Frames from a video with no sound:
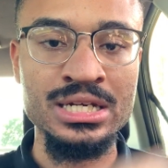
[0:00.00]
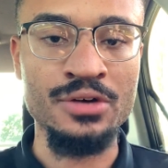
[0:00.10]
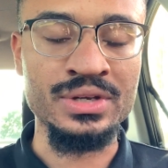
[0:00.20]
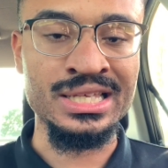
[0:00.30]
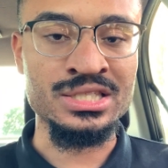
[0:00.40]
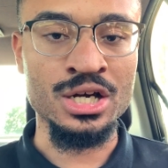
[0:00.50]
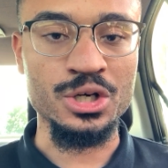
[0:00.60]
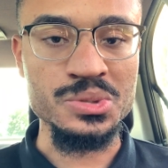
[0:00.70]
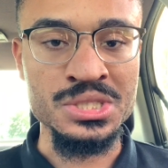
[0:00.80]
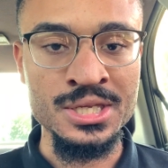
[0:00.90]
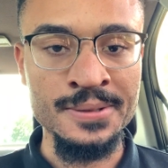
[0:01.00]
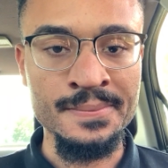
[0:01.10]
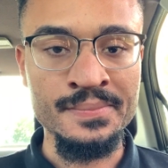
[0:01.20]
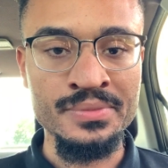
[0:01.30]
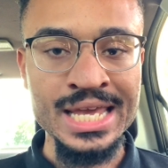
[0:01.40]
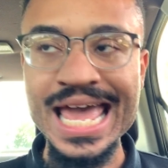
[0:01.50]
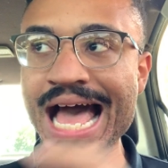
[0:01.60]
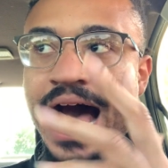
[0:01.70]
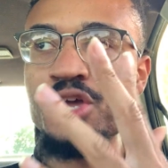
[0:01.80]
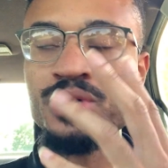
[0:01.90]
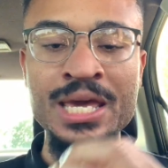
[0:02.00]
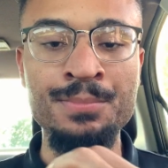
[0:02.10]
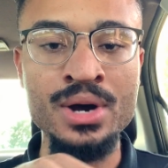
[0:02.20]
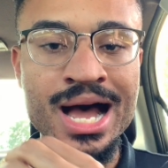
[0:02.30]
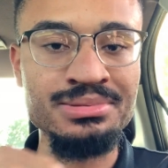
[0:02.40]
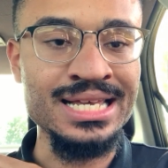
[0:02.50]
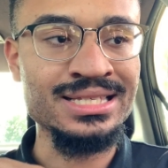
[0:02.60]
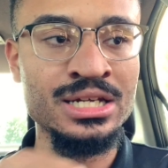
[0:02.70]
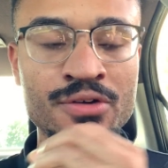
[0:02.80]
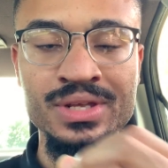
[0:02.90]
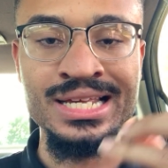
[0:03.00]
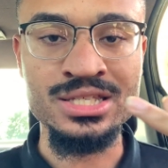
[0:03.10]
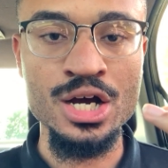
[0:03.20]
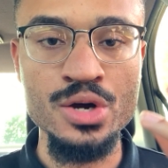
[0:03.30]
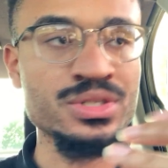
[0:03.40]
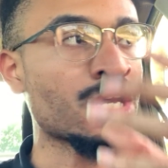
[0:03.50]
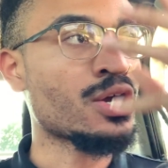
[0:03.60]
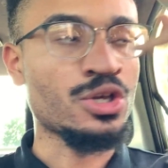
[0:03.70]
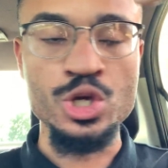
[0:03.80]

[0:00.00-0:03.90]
over these hoes. And how you keep on obsessing over these hoes, you